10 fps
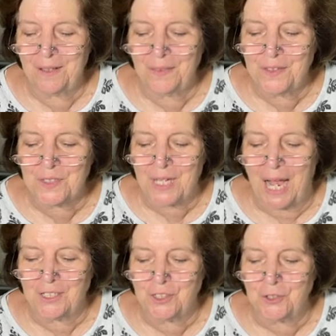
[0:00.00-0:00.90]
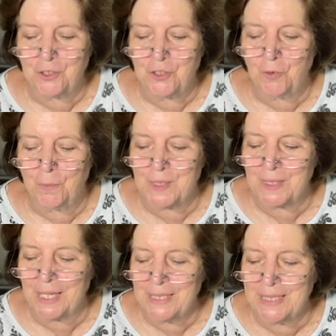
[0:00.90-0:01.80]
The sky turns from
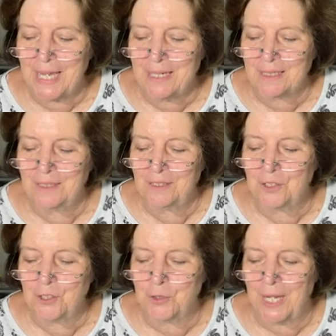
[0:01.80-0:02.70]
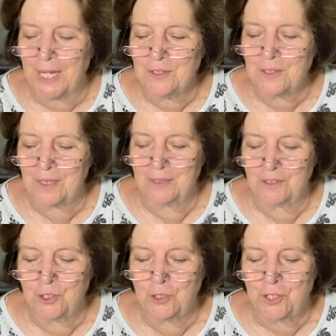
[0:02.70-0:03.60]
sunset to dusk
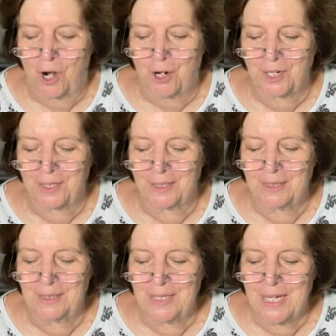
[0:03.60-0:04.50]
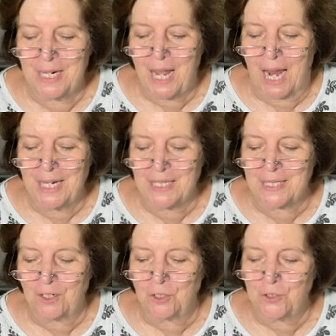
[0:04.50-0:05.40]
to dark. Night
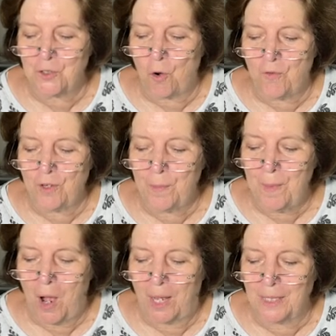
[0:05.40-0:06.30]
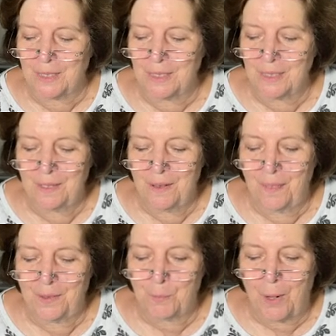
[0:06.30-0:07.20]
settles over the pond,
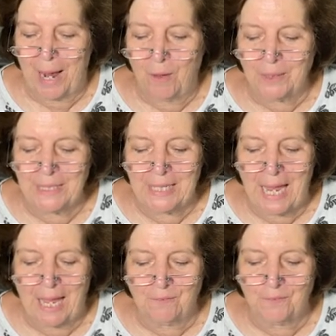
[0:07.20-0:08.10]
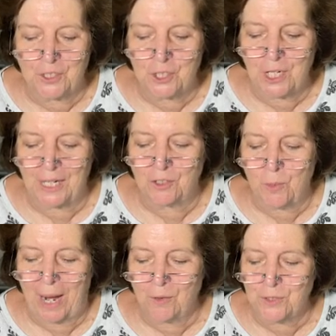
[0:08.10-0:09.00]
the prowling catfish and
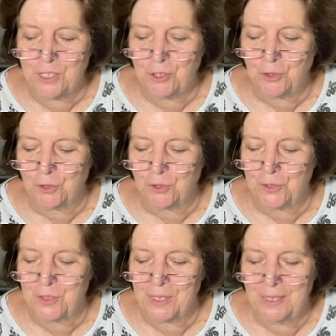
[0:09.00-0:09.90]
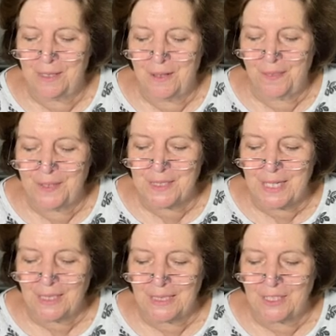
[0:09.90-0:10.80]
drowsy turtles, the
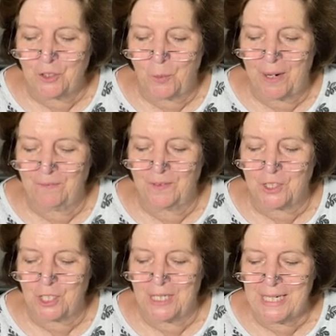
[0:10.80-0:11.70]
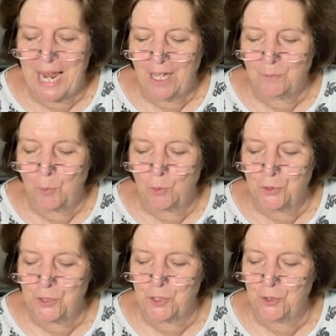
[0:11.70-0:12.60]
scuttling crayfish and
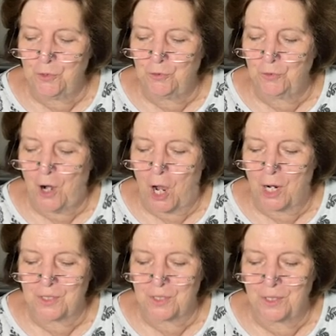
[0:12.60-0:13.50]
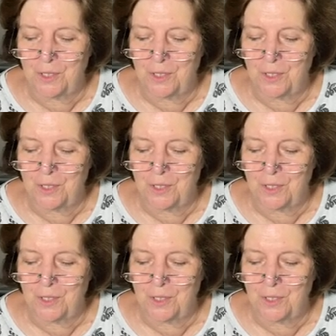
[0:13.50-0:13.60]
tadpoles turned frogs,